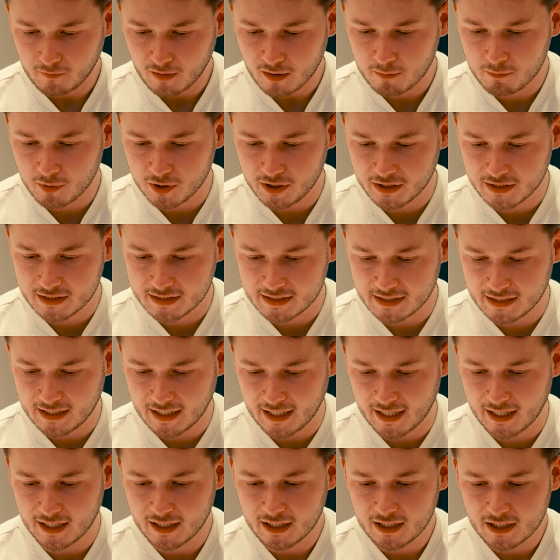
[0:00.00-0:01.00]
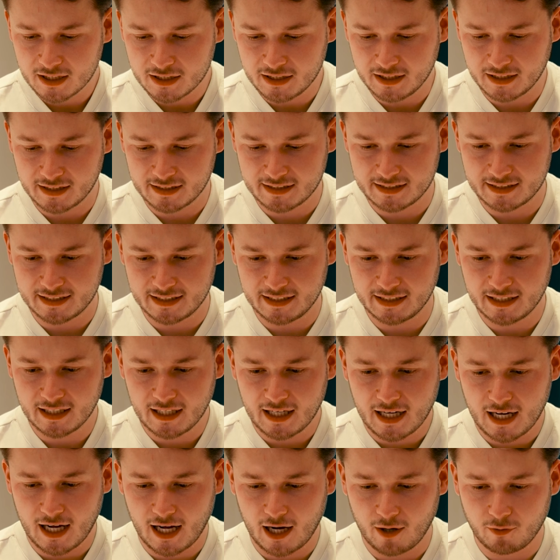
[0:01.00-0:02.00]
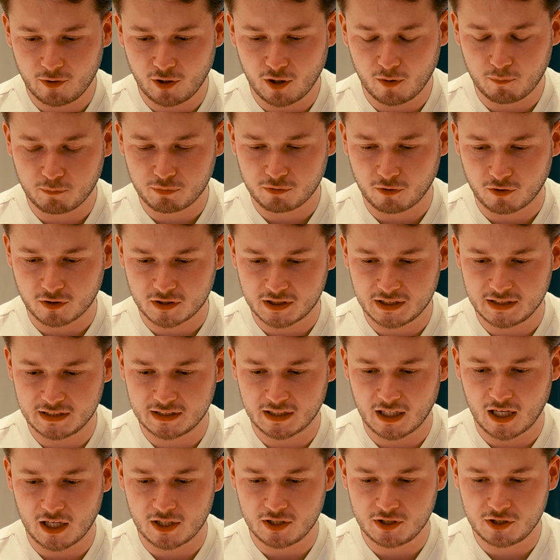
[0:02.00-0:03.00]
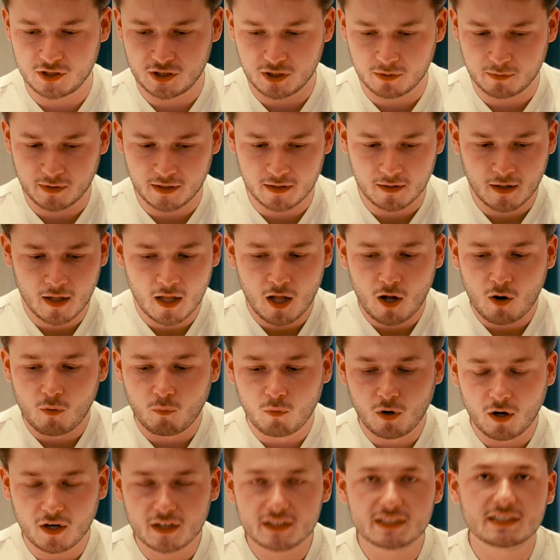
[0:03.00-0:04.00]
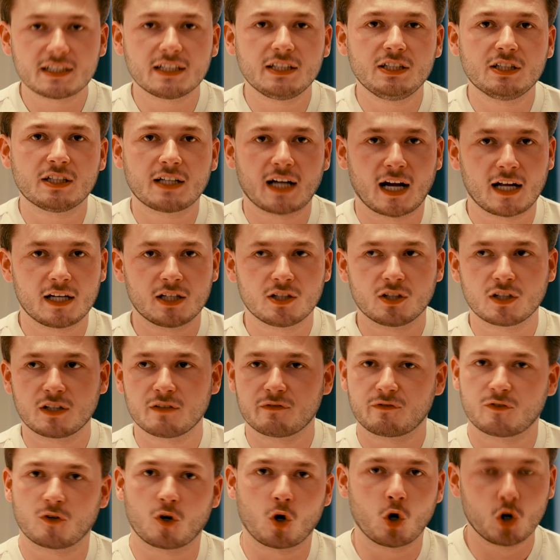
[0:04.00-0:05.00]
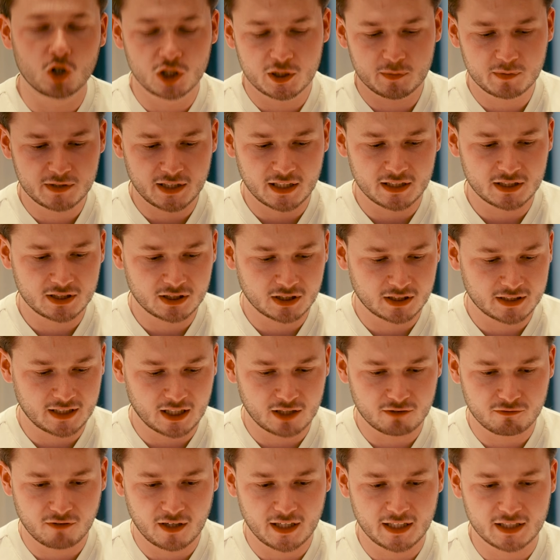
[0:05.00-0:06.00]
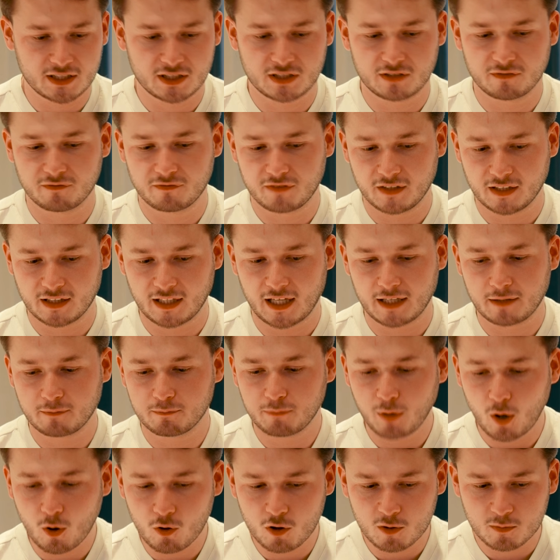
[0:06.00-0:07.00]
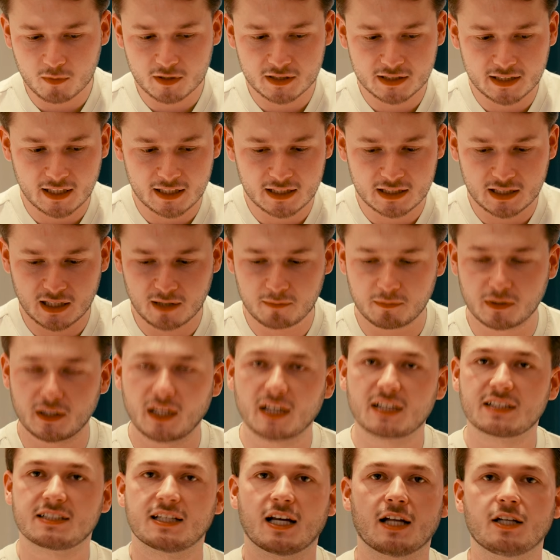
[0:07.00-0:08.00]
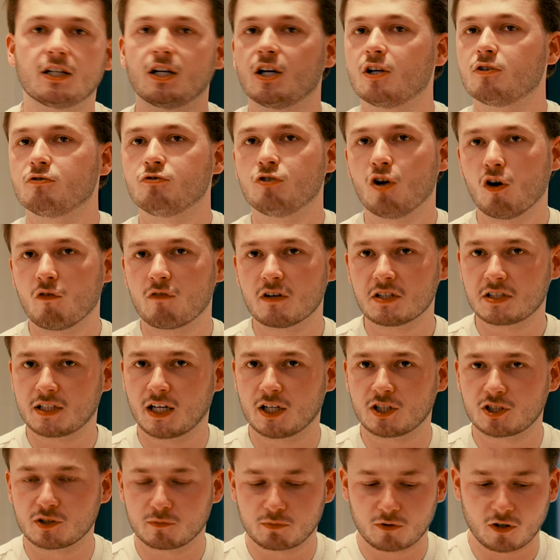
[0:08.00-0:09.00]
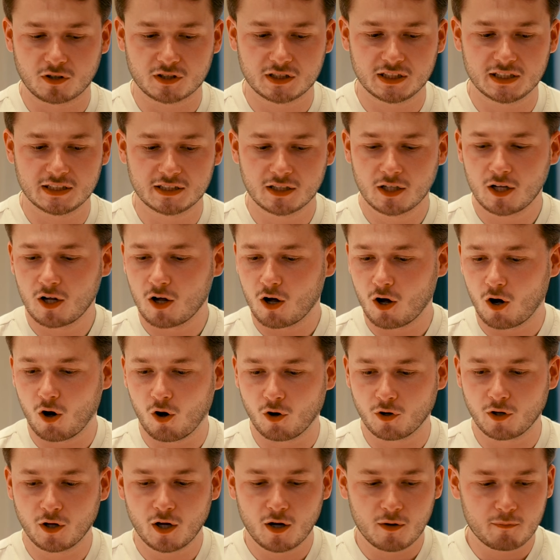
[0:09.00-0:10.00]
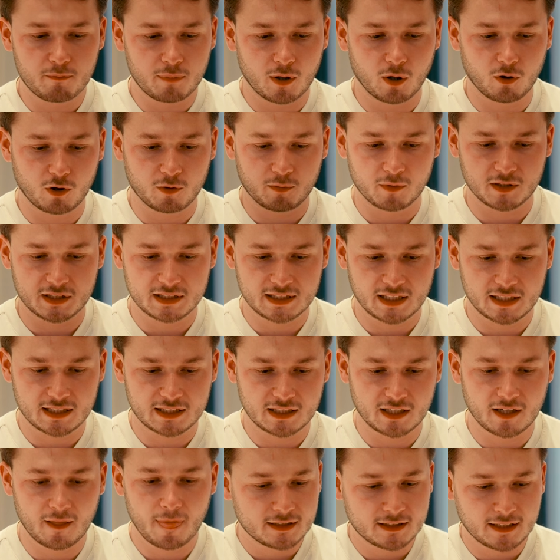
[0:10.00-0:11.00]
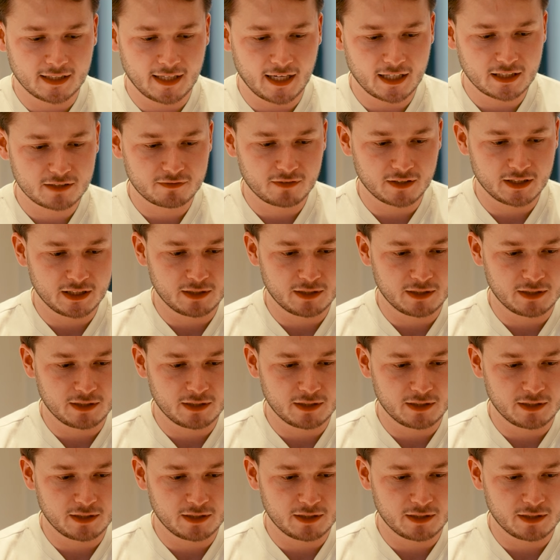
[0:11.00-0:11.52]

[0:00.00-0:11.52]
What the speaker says: But you can see here, you can see how your proxies are doing. Where I'd say you're kind of looking for 100% success rate is something like Pokémon Center, but like I said, no residential proxies on Pokémon Center. The next thing